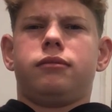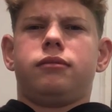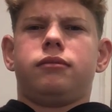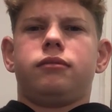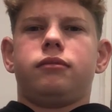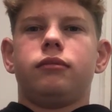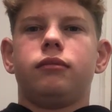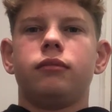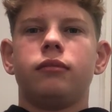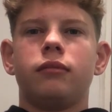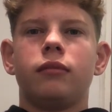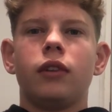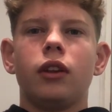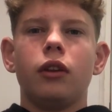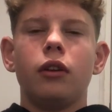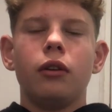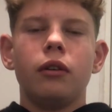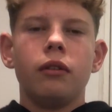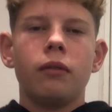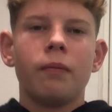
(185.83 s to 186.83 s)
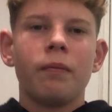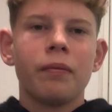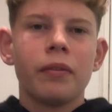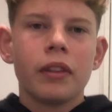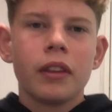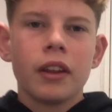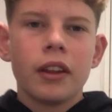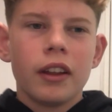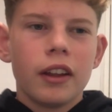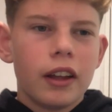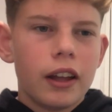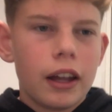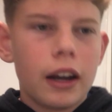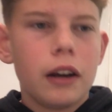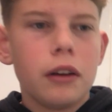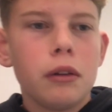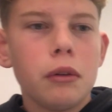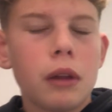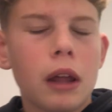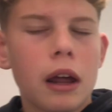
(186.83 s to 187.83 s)
and
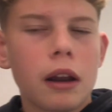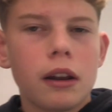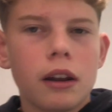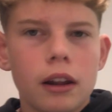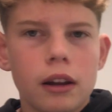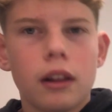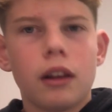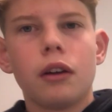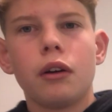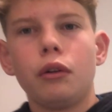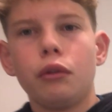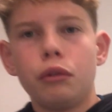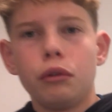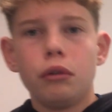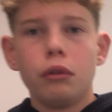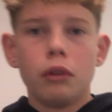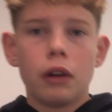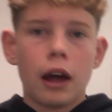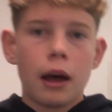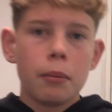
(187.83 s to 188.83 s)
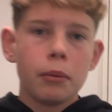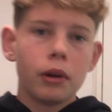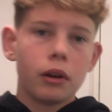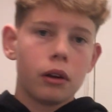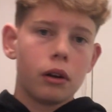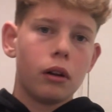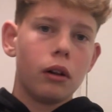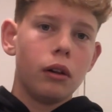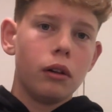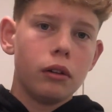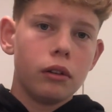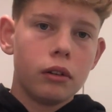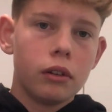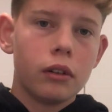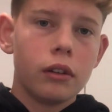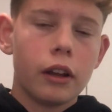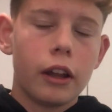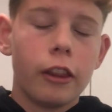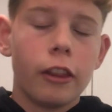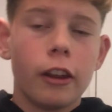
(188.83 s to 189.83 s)
I do that. And I also do hammer curls,
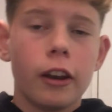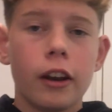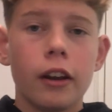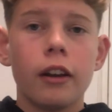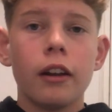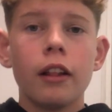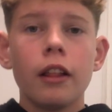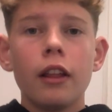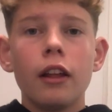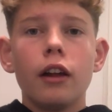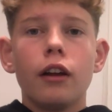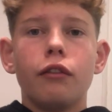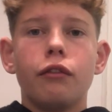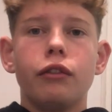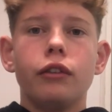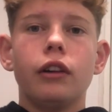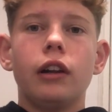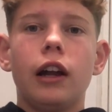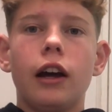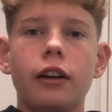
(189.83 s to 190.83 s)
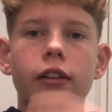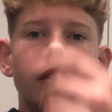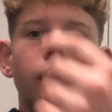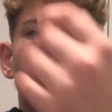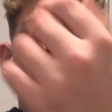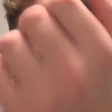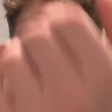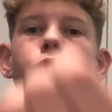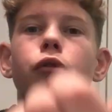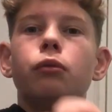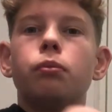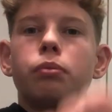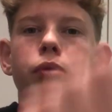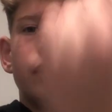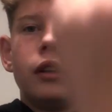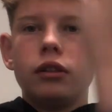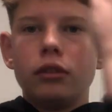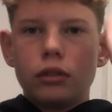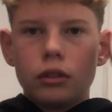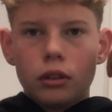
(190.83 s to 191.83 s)
and then for the last I do
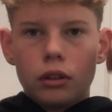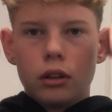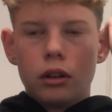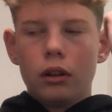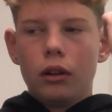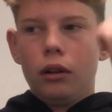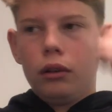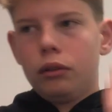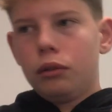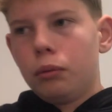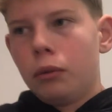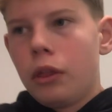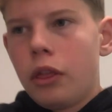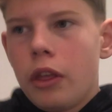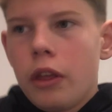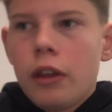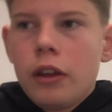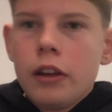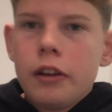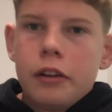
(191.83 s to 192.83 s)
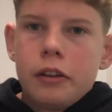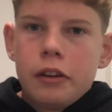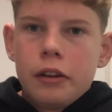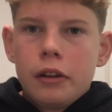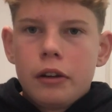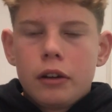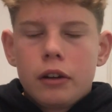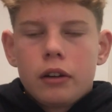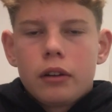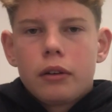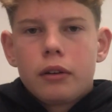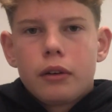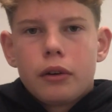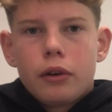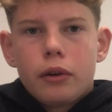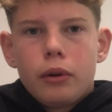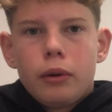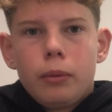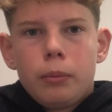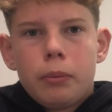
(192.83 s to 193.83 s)
preacher curls with the easy
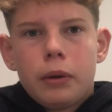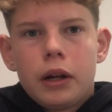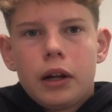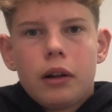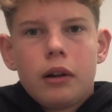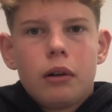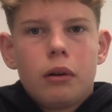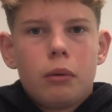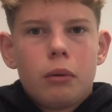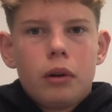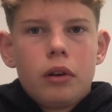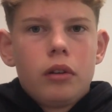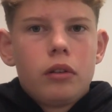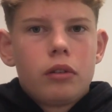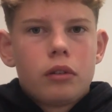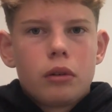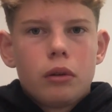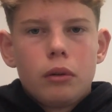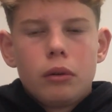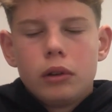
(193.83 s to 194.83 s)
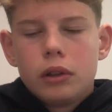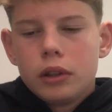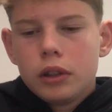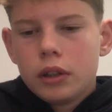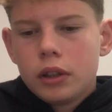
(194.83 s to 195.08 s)
curl bar, or what it's called.